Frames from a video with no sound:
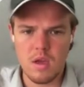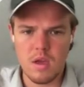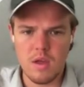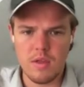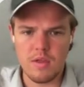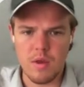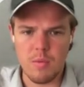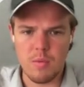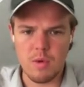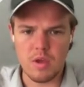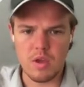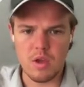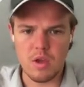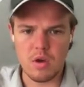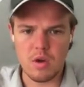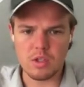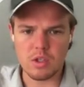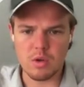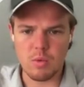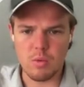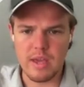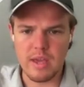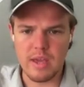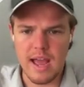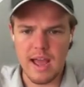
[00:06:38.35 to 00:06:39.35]
There we go. So
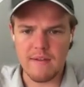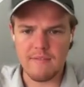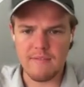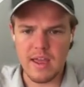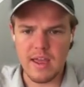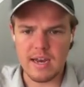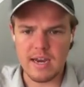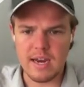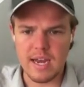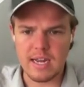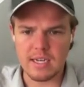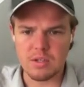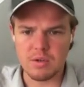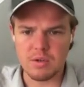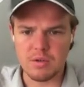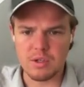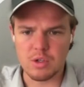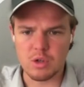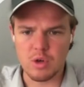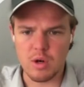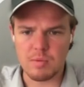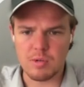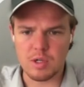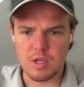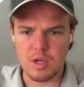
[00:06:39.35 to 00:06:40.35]
we have a nice little
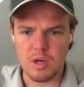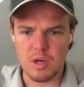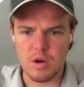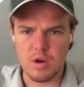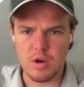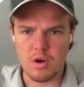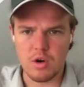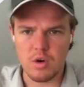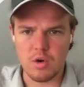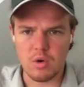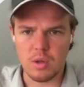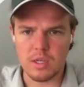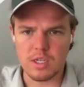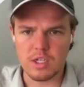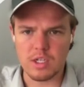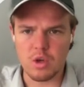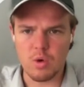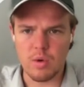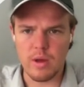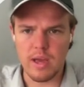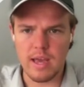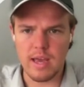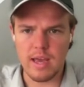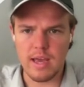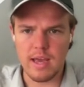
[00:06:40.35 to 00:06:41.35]
description here. Let's go
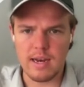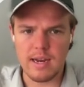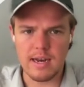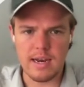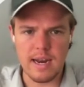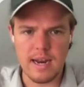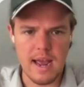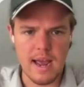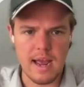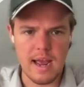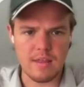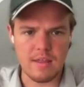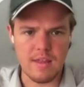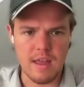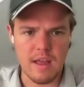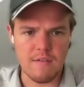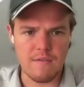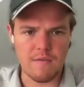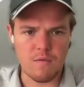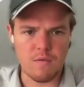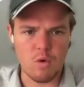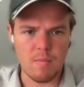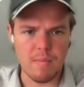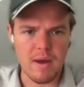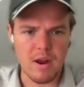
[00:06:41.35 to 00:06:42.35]
ahead and add that
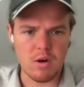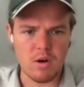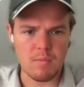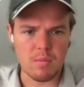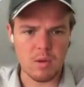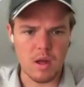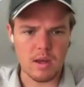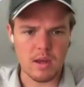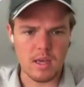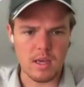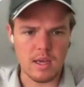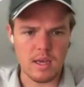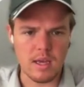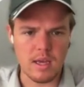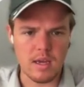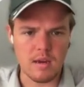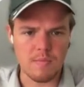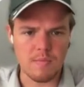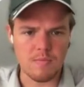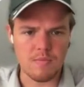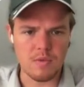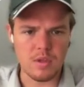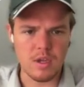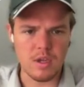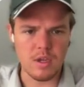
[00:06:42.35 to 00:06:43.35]
formatter block
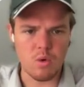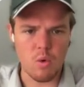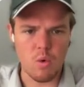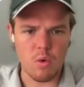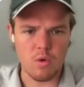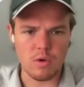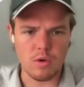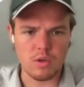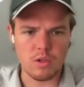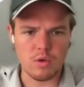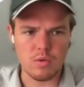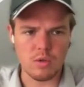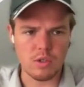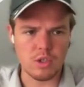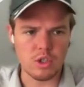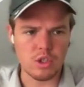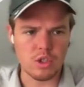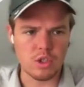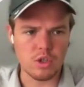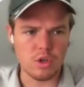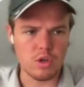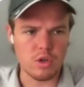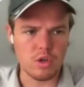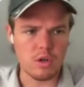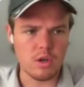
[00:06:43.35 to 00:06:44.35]
again in order to
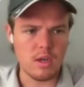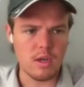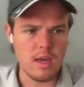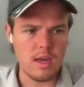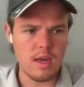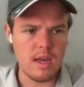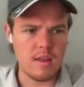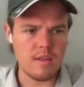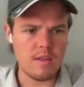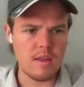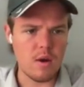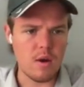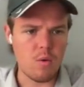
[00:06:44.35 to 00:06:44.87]
ensure that we're